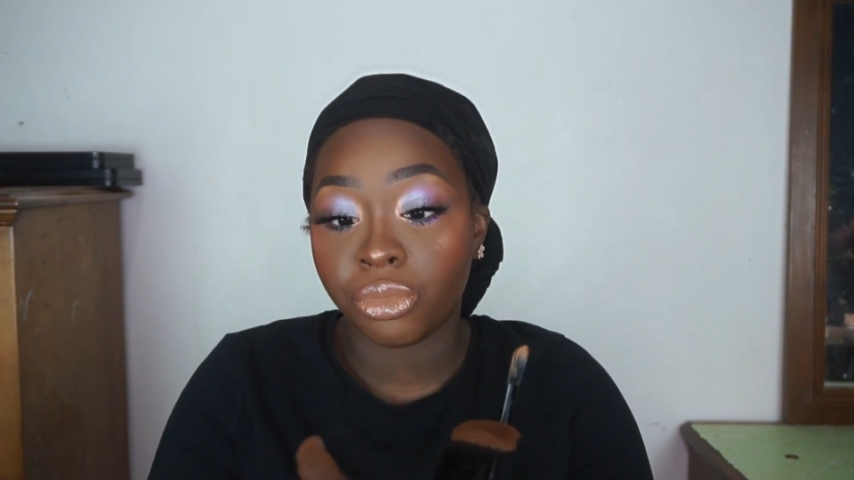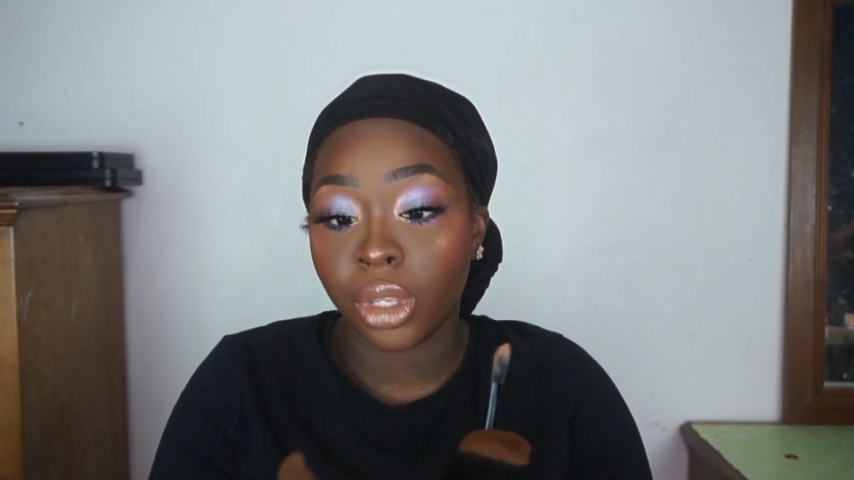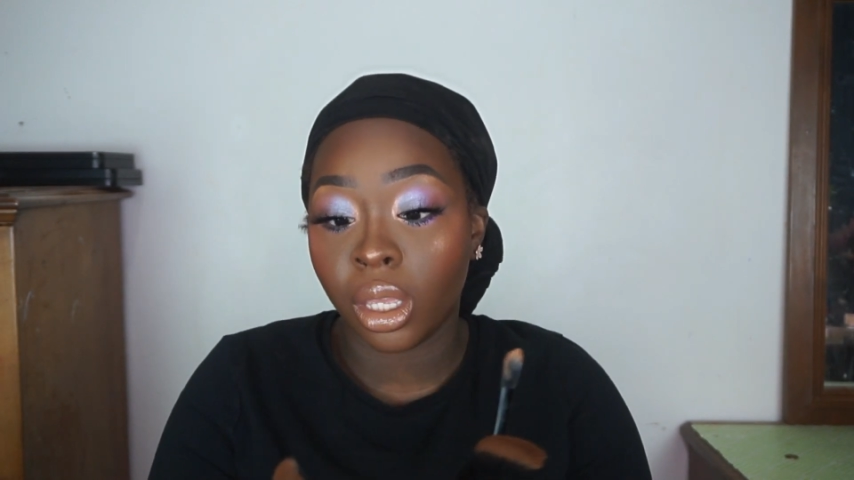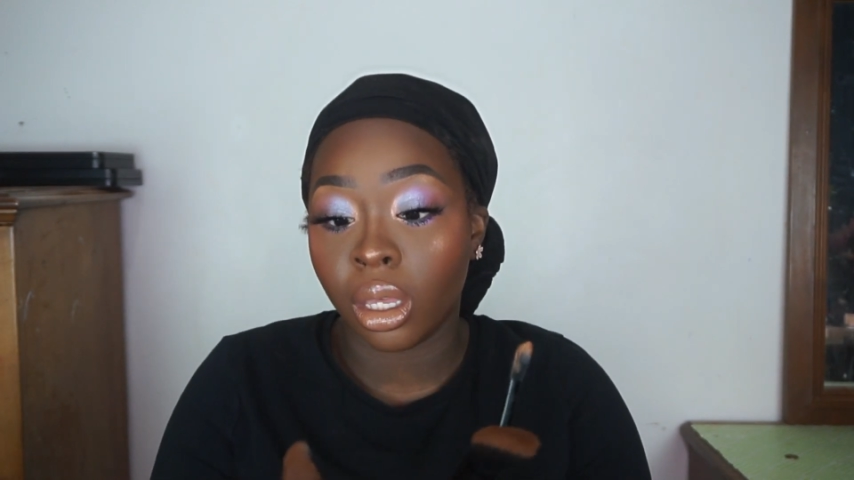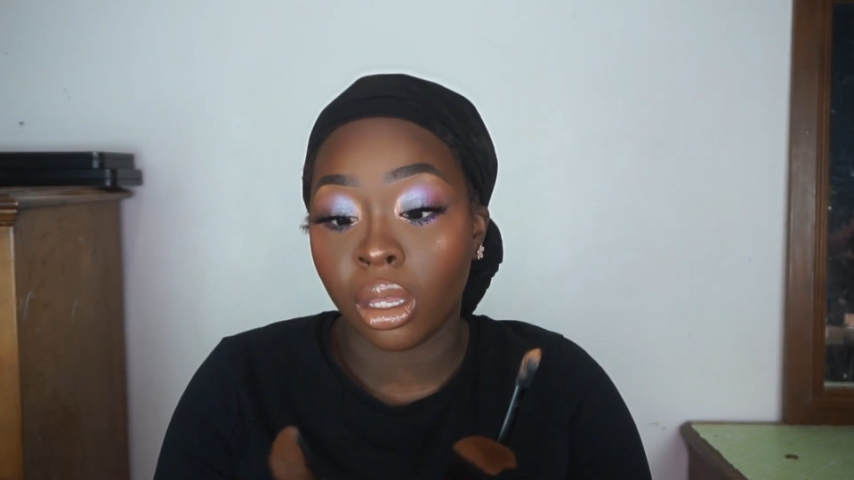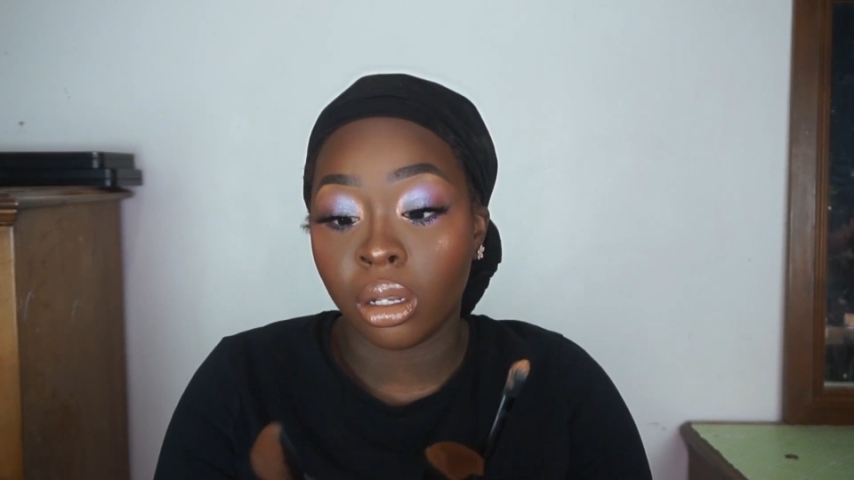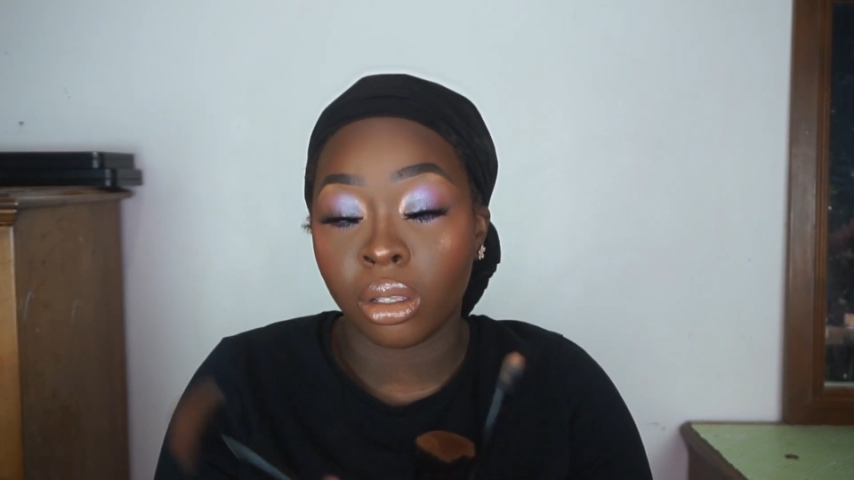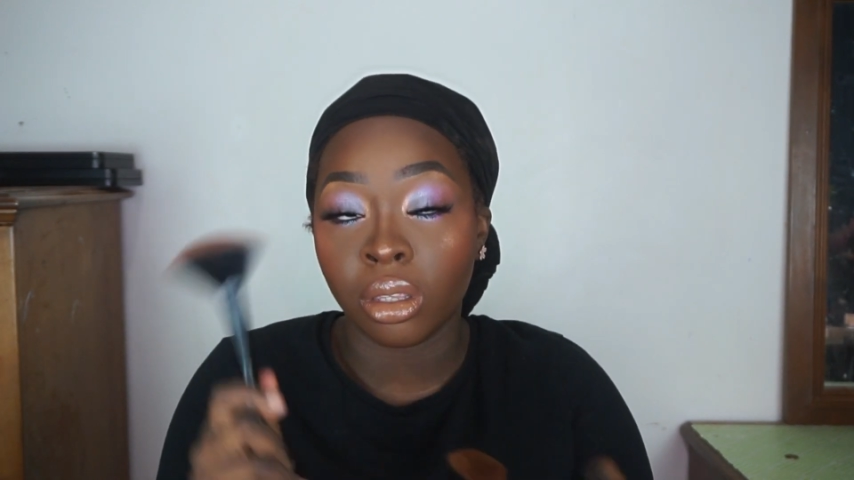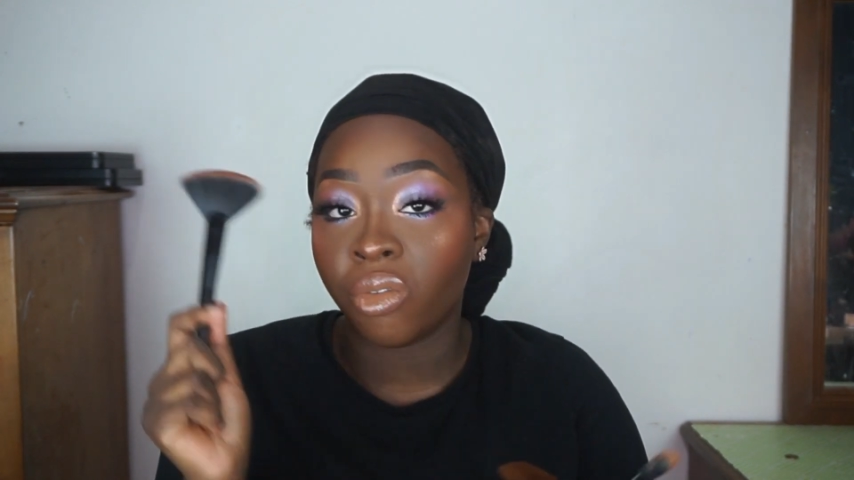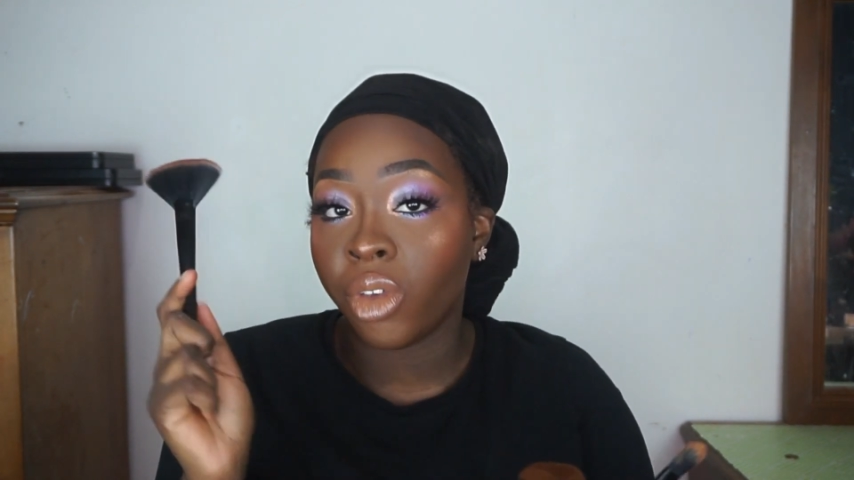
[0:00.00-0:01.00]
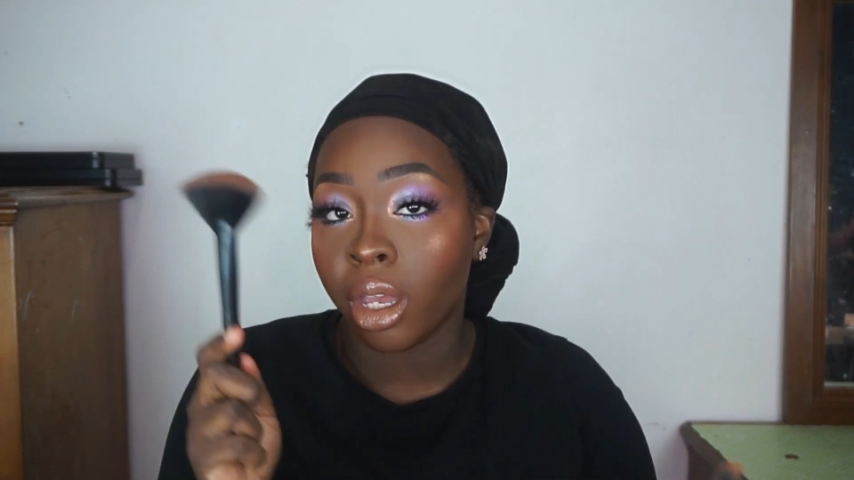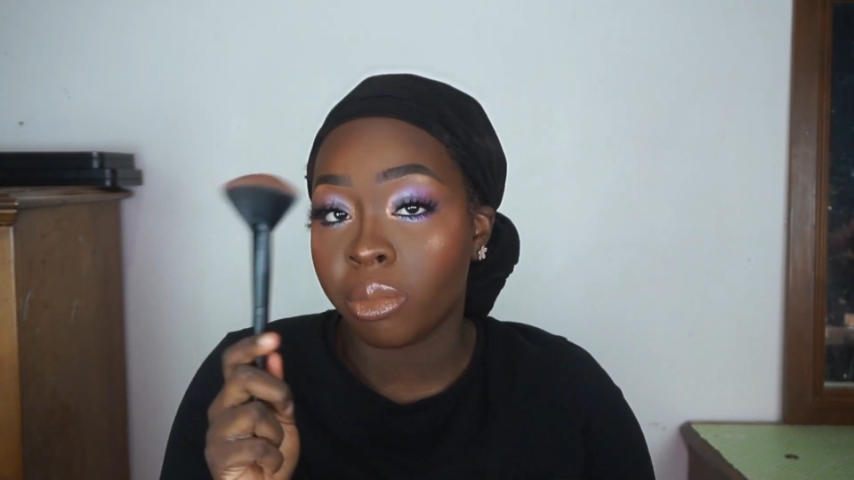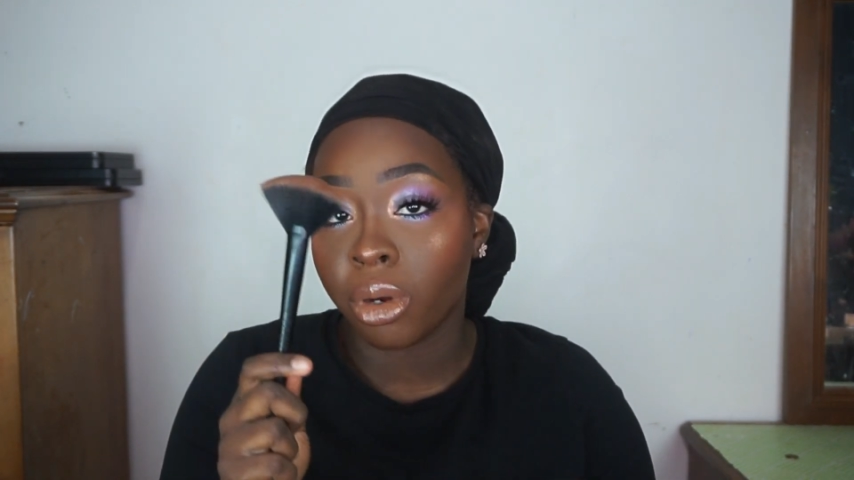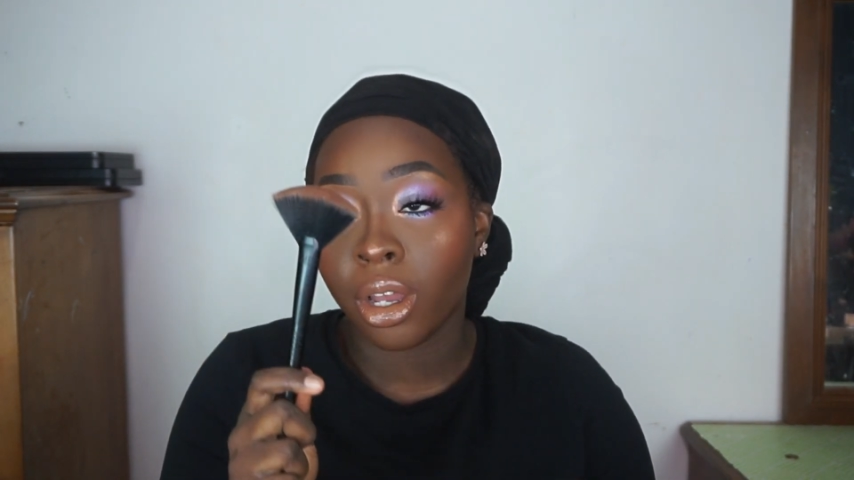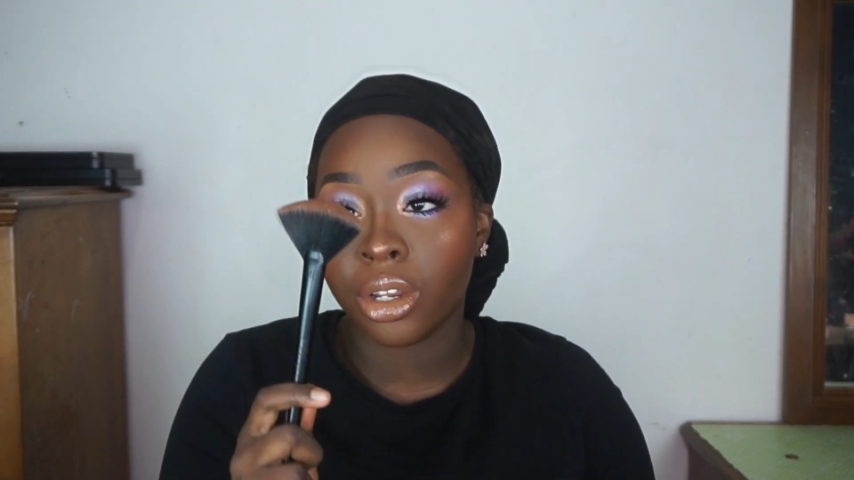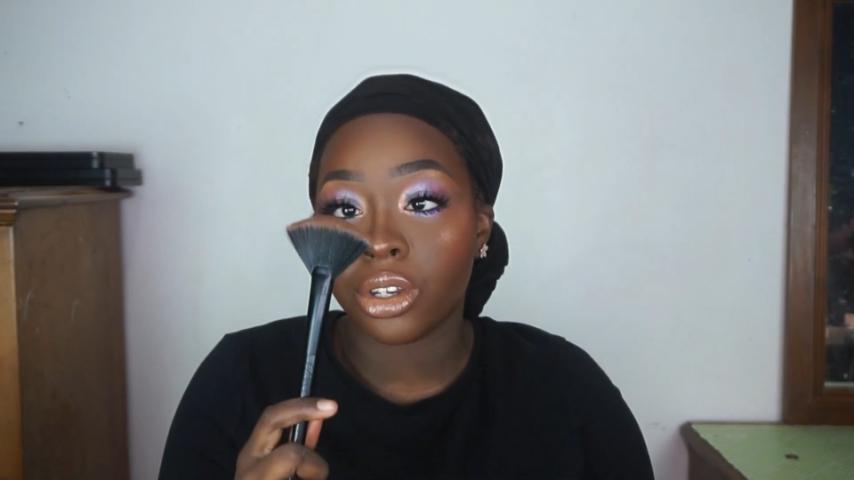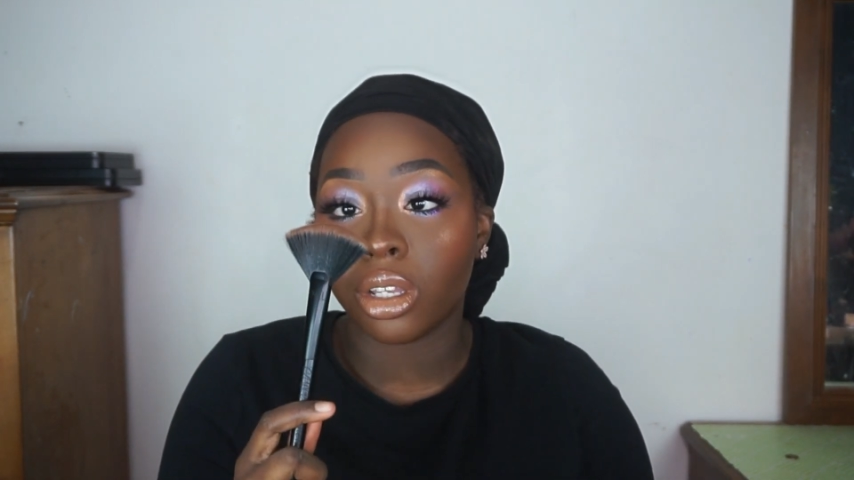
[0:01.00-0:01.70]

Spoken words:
And the fan brush,